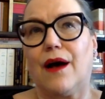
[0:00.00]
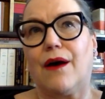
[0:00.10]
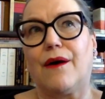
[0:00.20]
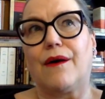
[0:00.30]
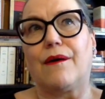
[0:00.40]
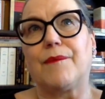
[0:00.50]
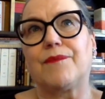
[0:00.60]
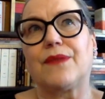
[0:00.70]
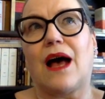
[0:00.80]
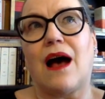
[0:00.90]

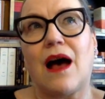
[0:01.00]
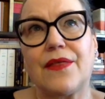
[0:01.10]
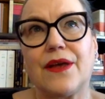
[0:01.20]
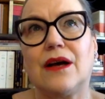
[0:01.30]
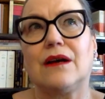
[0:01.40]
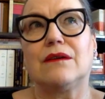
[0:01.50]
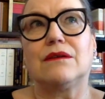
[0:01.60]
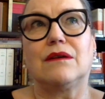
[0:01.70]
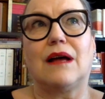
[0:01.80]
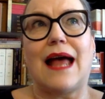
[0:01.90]
um, other
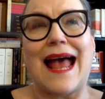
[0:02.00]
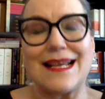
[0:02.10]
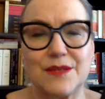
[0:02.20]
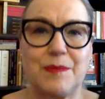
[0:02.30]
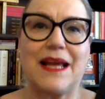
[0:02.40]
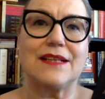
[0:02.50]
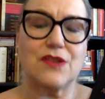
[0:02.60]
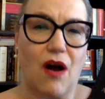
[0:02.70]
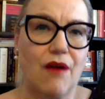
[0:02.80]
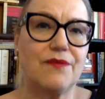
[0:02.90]
aspects
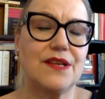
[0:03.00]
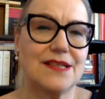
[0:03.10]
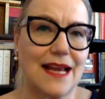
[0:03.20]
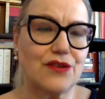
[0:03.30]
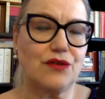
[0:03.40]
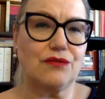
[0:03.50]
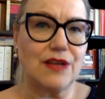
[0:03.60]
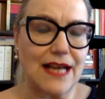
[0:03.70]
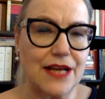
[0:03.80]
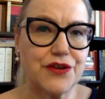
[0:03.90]
of the sexual
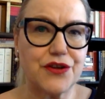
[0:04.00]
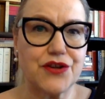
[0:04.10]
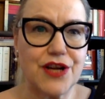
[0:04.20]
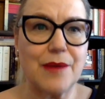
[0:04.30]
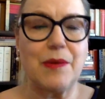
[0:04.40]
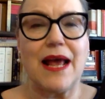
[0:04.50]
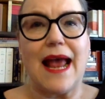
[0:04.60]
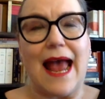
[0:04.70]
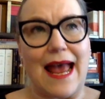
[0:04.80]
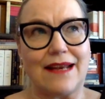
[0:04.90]
relationship.
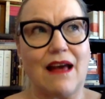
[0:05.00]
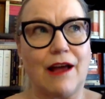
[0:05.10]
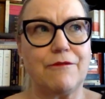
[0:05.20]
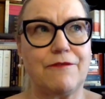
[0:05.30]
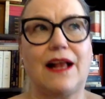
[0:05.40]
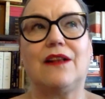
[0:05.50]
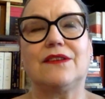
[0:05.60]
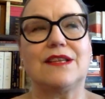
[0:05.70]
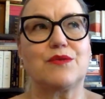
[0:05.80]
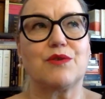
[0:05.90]
And I felt
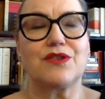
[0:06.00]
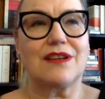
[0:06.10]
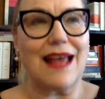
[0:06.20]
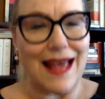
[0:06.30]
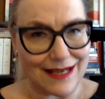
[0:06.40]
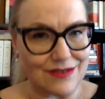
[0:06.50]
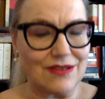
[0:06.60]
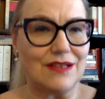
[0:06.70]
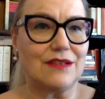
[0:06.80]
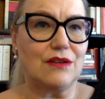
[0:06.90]
this was an
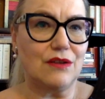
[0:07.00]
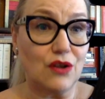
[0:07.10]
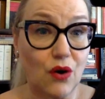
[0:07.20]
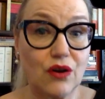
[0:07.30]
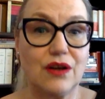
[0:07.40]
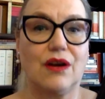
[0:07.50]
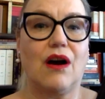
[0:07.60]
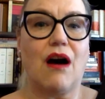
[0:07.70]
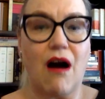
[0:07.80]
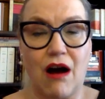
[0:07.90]
excellent look
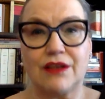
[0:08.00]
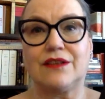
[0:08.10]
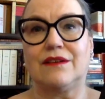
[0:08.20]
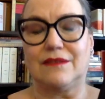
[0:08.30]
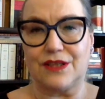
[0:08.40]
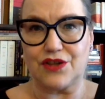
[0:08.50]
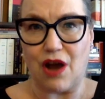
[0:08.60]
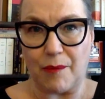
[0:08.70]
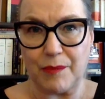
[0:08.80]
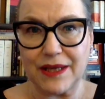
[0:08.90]
on the
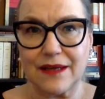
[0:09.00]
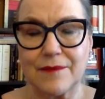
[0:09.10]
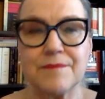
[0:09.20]
topic,